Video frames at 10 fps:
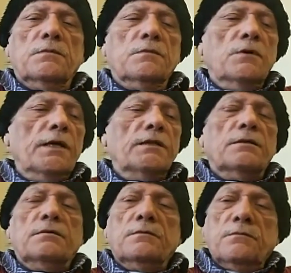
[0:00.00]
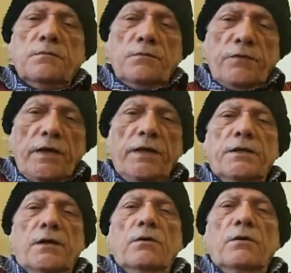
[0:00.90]
quite well
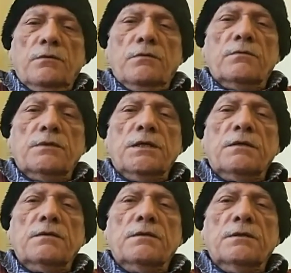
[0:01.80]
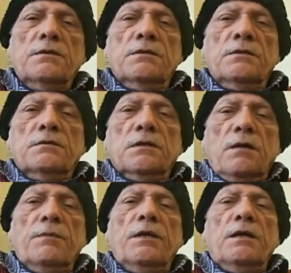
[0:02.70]
now. They're
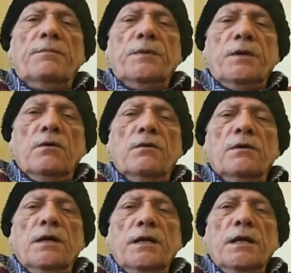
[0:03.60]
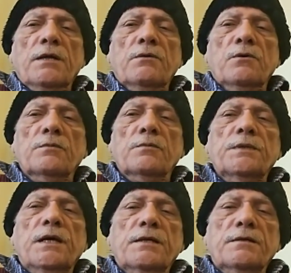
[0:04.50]
coming up now, and I hope
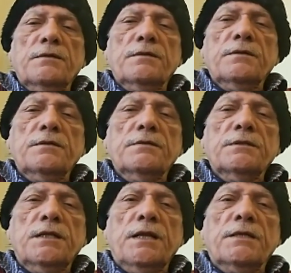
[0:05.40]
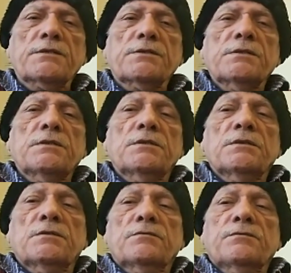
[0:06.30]
that in the next
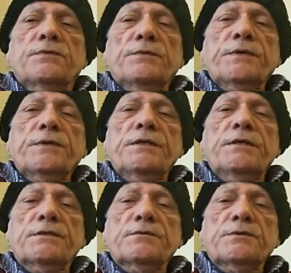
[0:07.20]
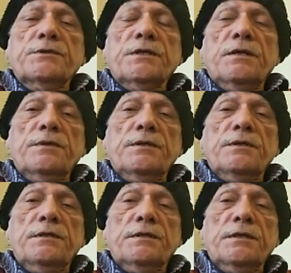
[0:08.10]
50 years we shall
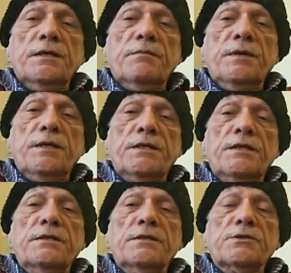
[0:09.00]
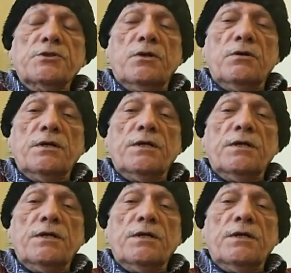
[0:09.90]
be a better and a stronger